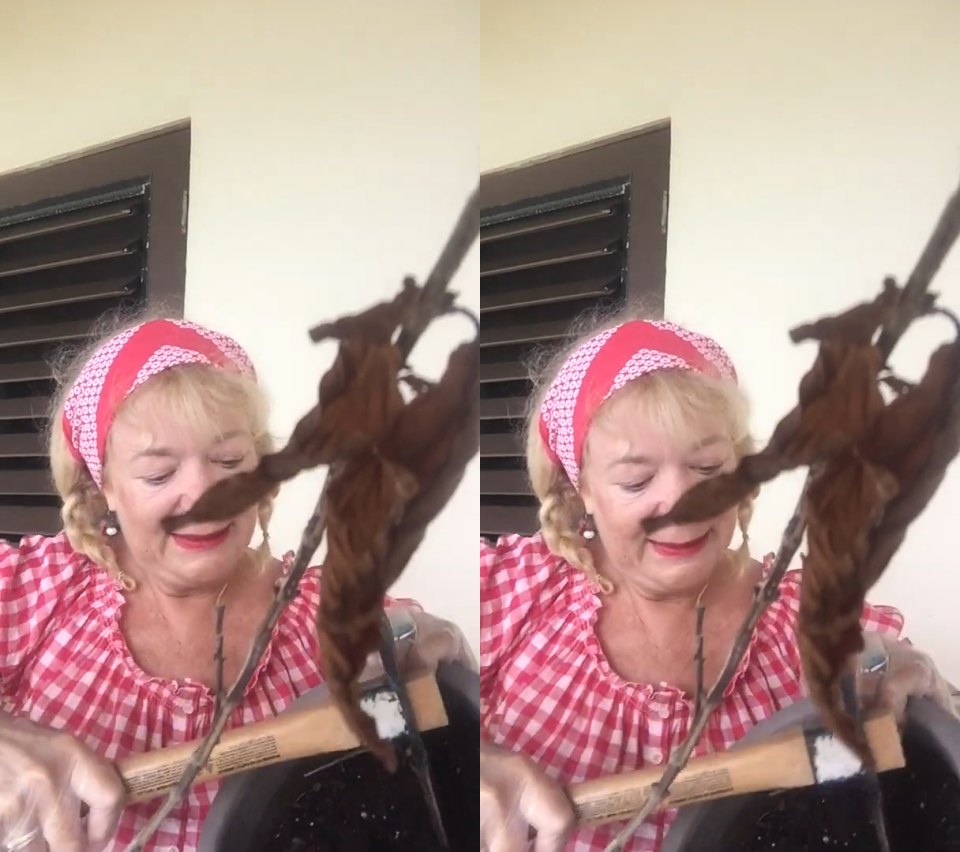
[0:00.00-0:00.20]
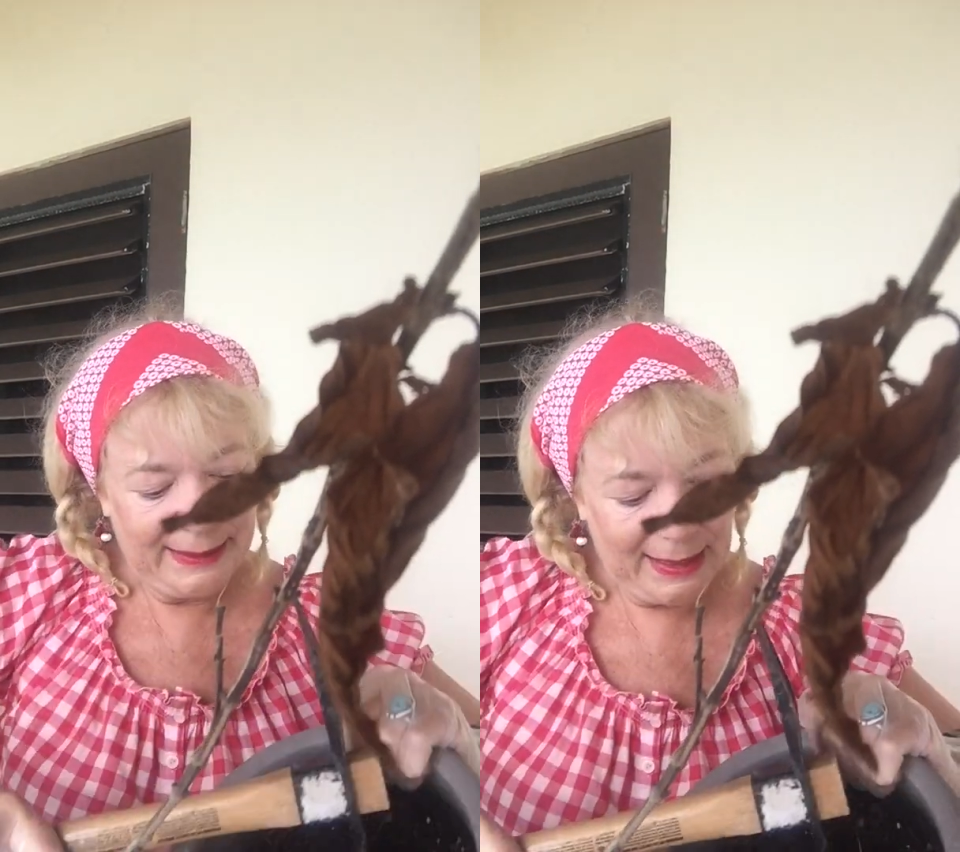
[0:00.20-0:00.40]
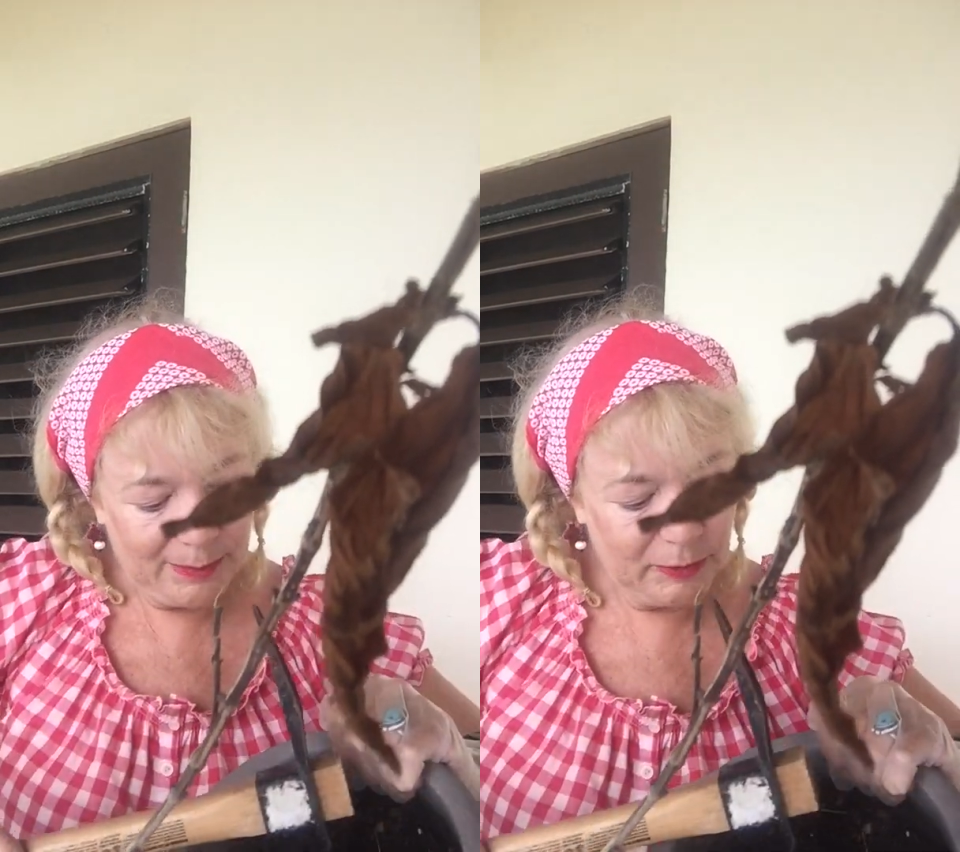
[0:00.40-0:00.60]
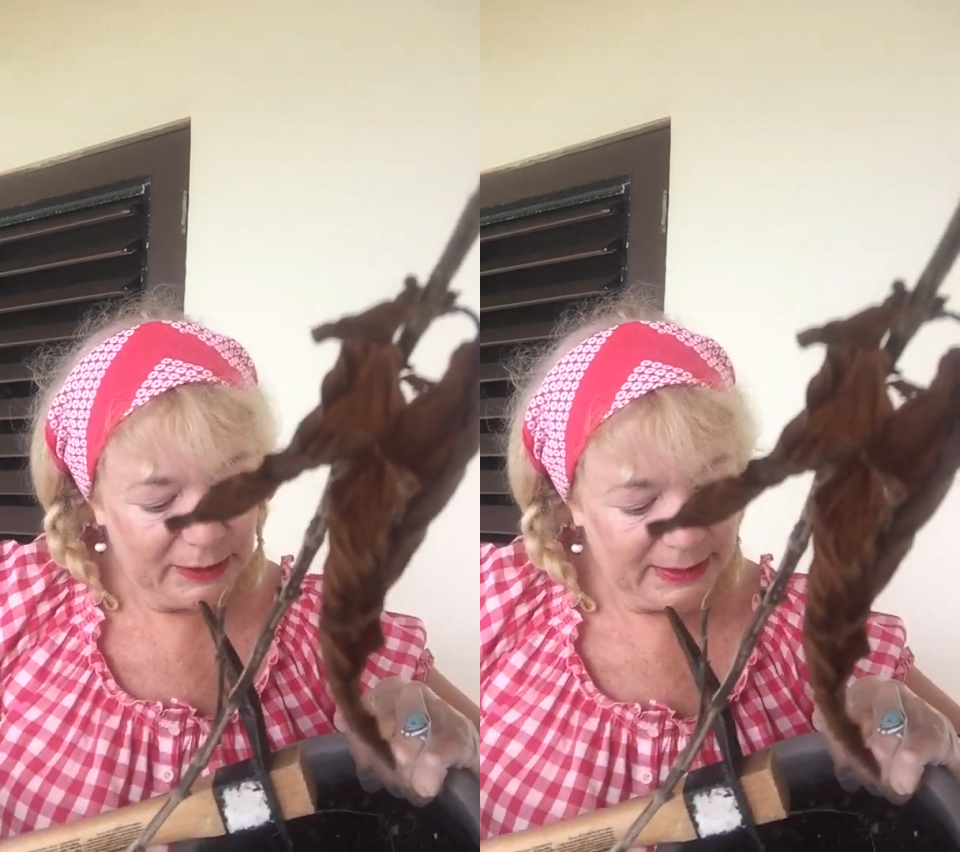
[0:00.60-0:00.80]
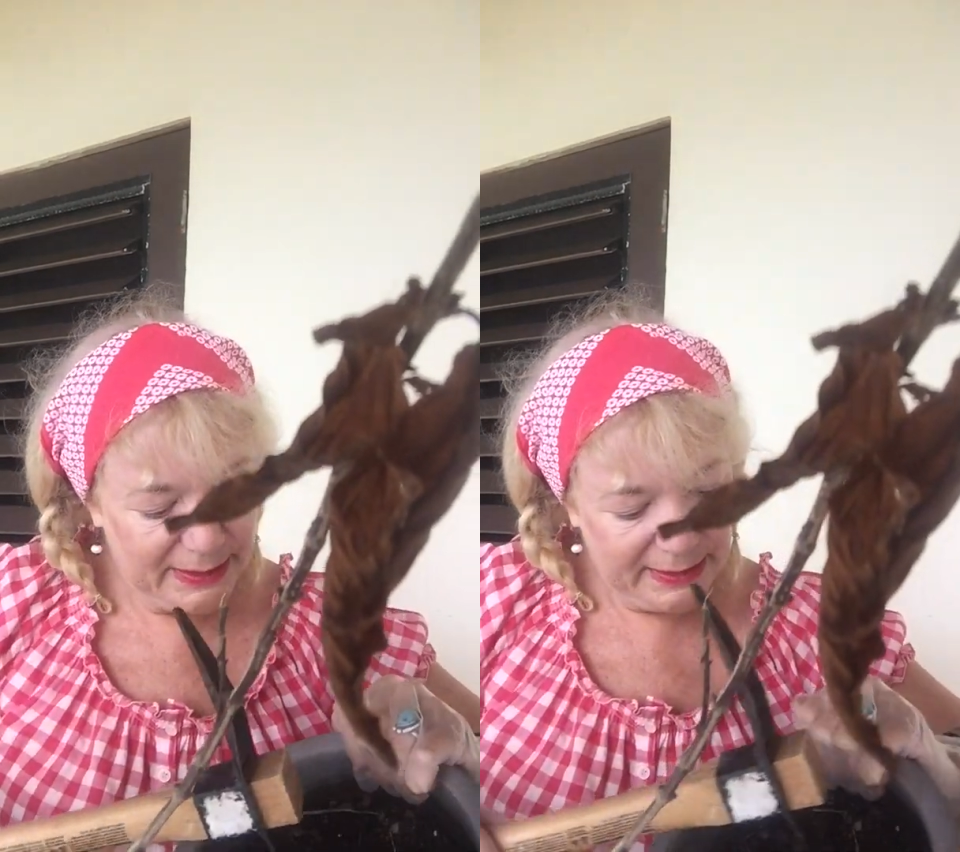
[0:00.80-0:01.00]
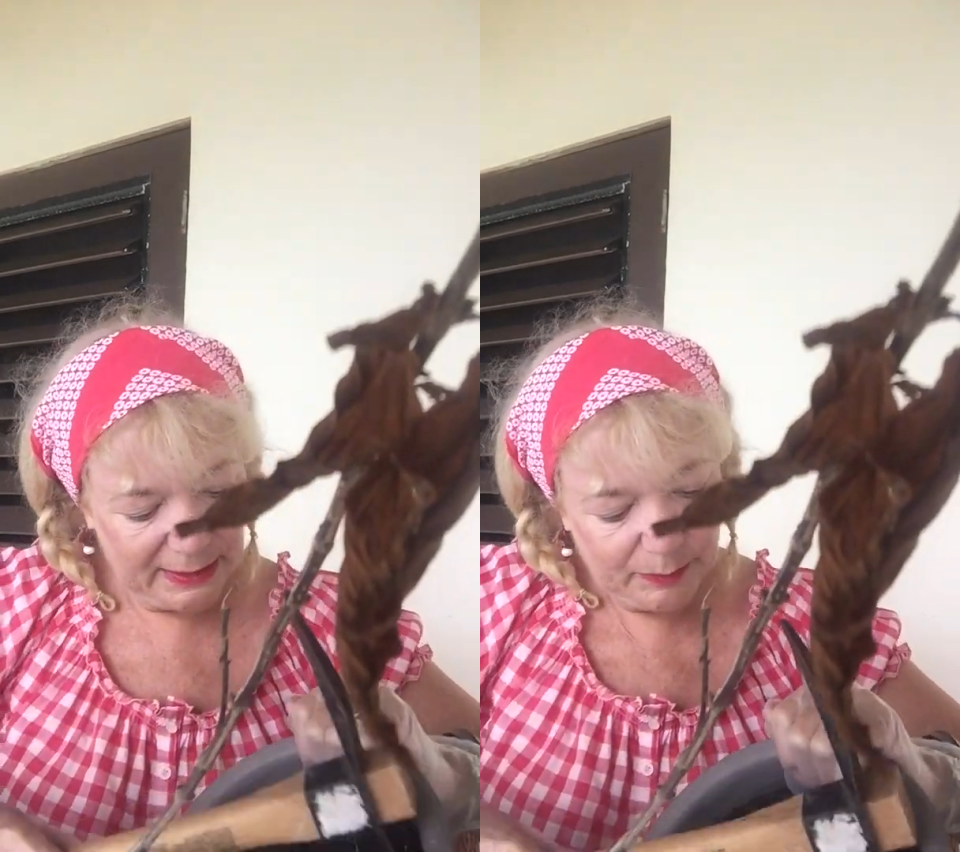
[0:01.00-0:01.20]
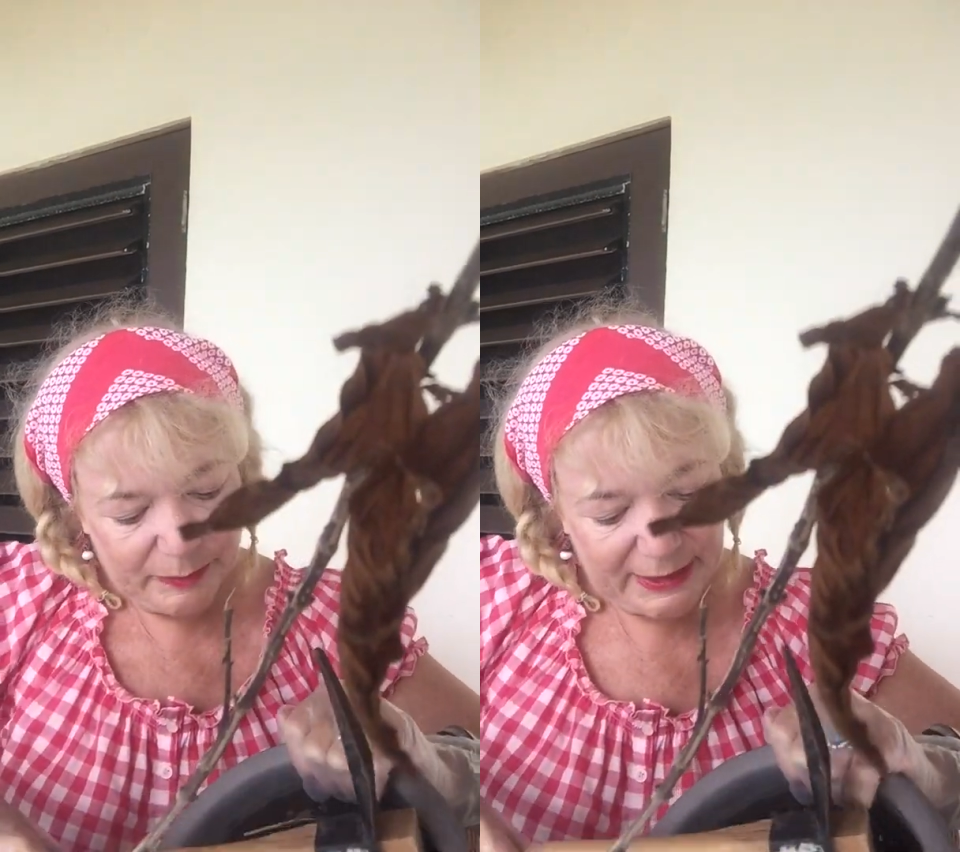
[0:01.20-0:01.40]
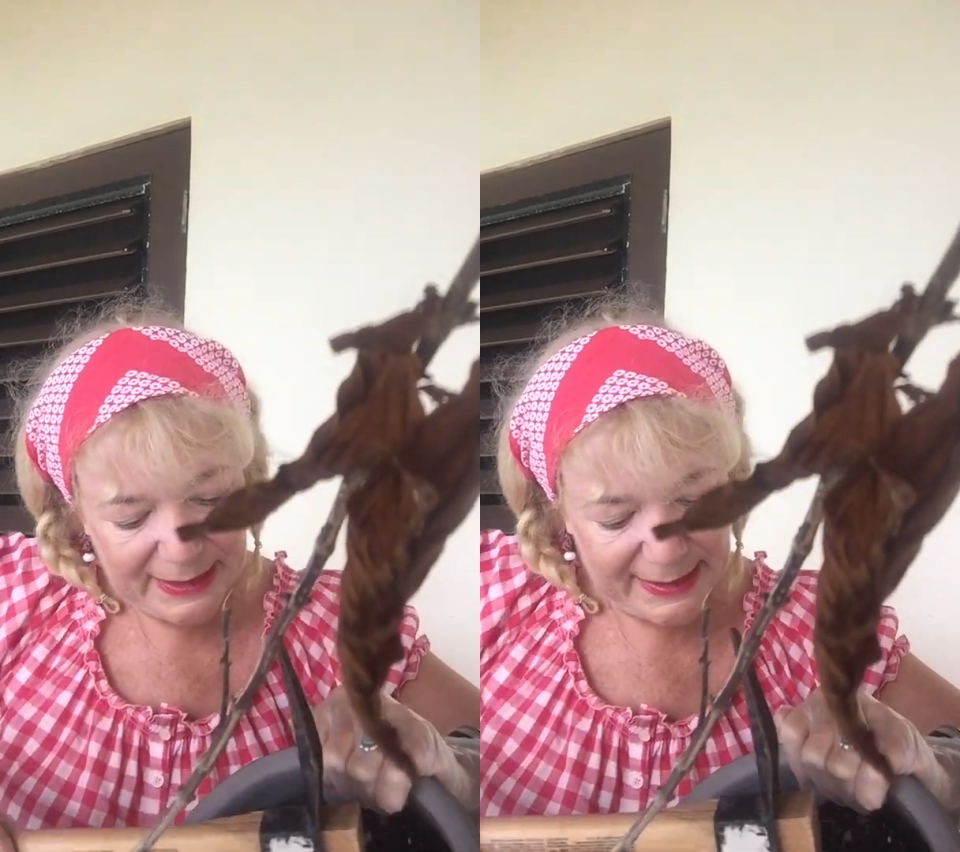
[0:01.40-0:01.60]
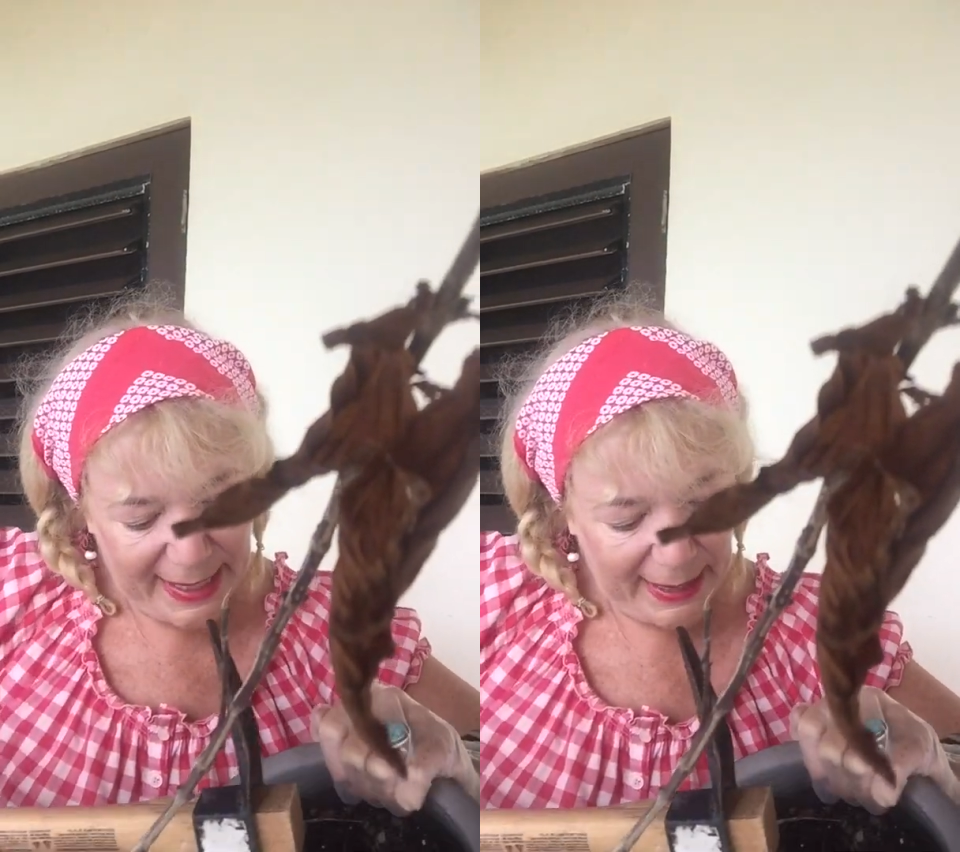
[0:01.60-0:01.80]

and I'm going to dump this